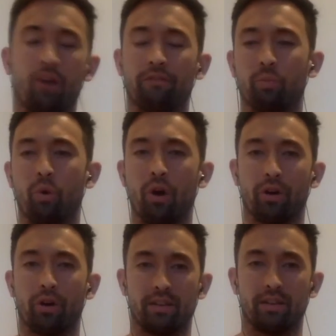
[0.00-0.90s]
off
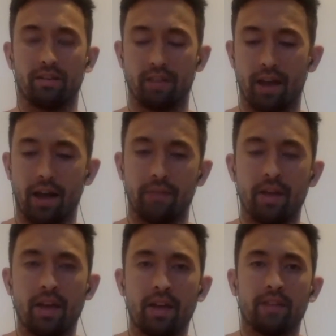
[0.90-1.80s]
work, and it, uh,
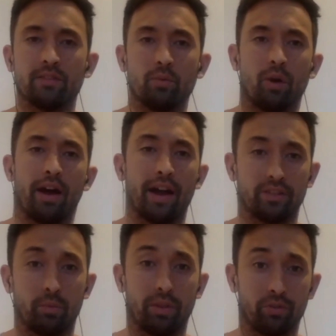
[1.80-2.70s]
so I
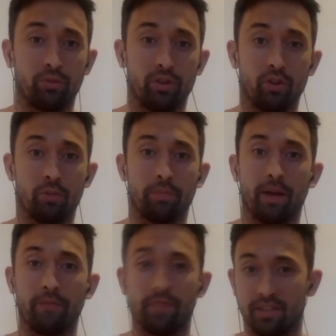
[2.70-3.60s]
actually went through Europe,
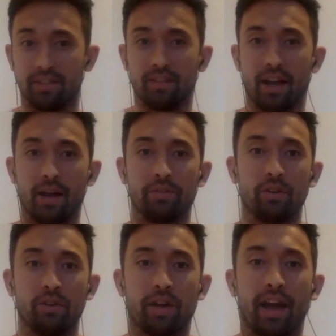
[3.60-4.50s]
uh, visited uh, the
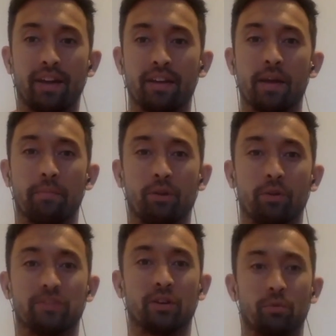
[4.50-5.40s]
U K, but
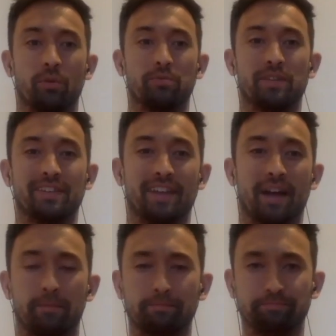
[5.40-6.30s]
also was in
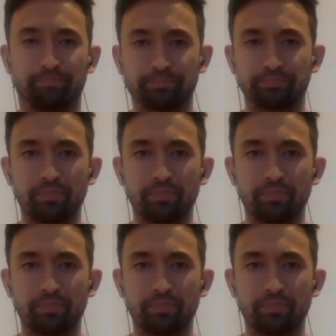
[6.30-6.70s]
um,